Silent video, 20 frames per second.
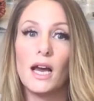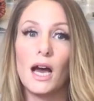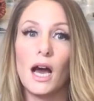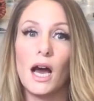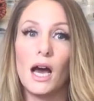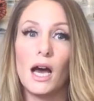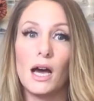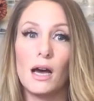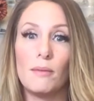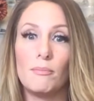
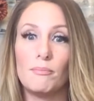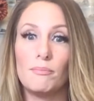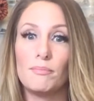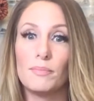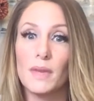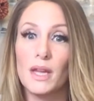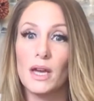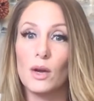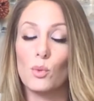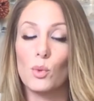um,
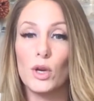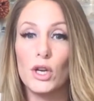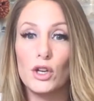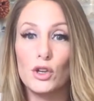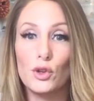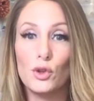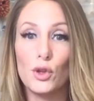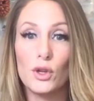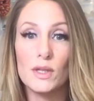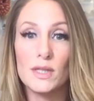we're going to
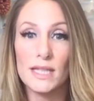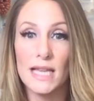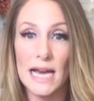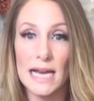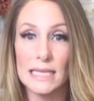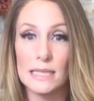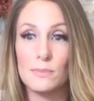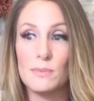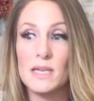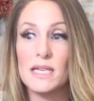do those
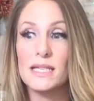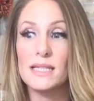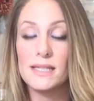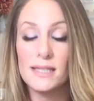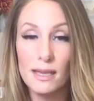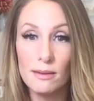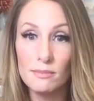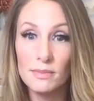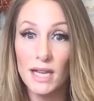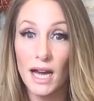last because
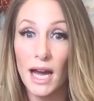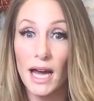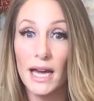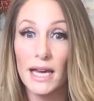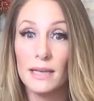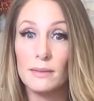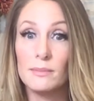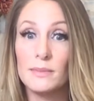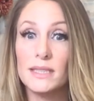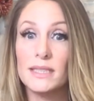
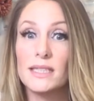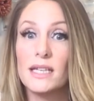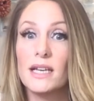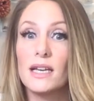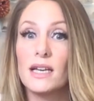sometimes